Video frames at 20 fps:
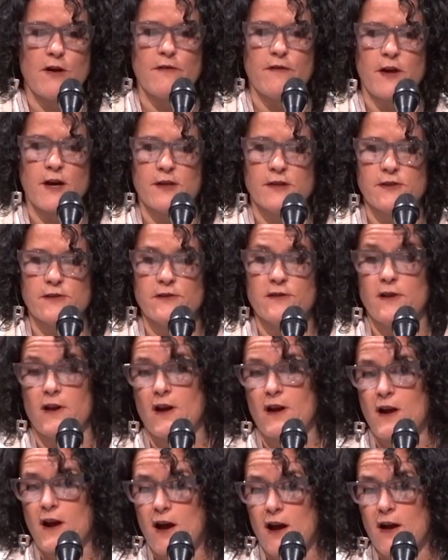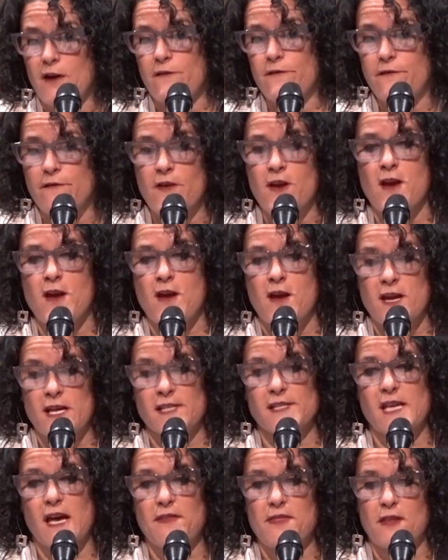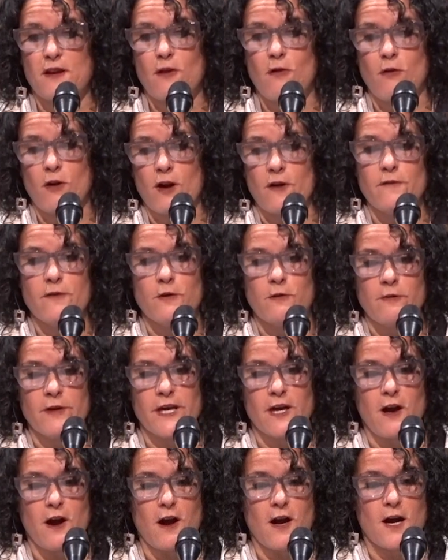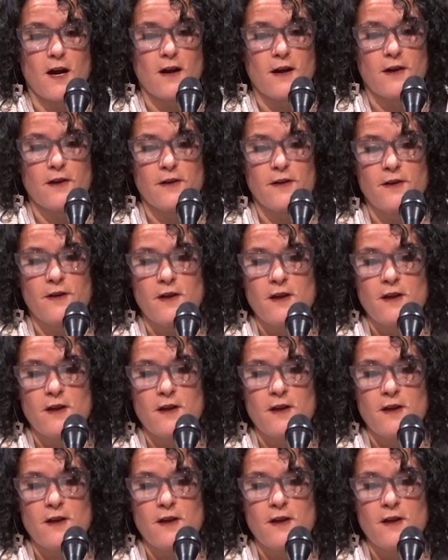of who we are.